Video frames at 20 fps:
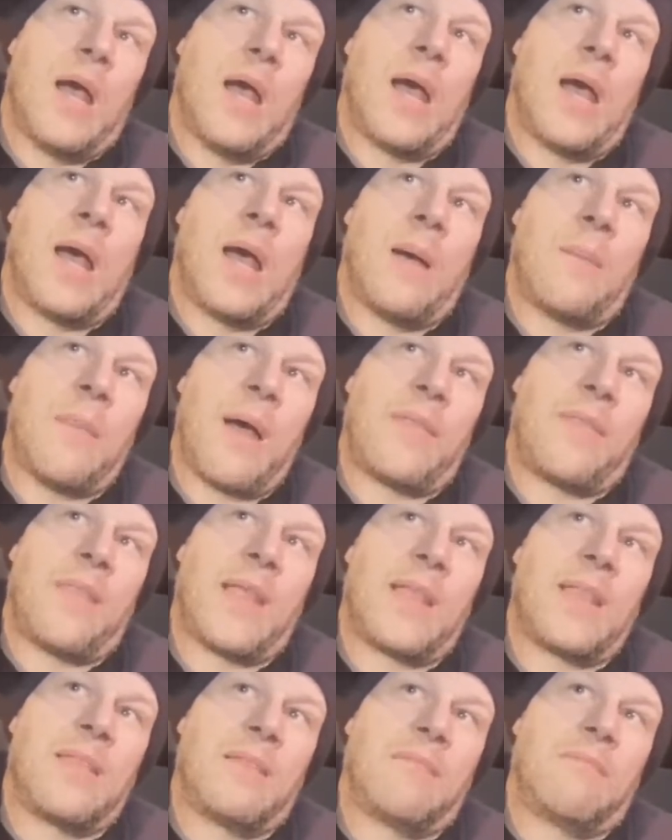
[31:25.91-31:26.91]
and
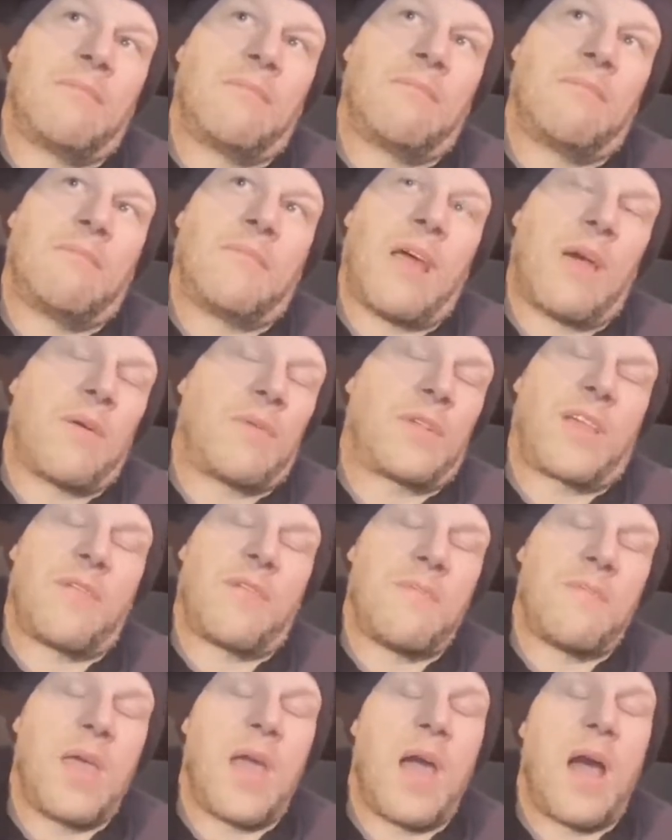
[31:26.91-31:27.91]
then that would give
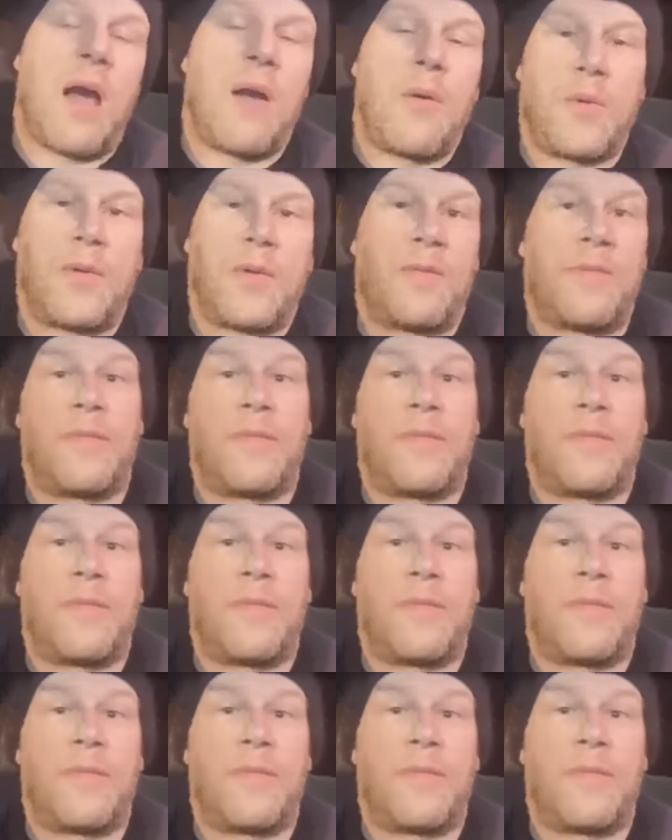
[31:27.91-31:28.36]
me, I would have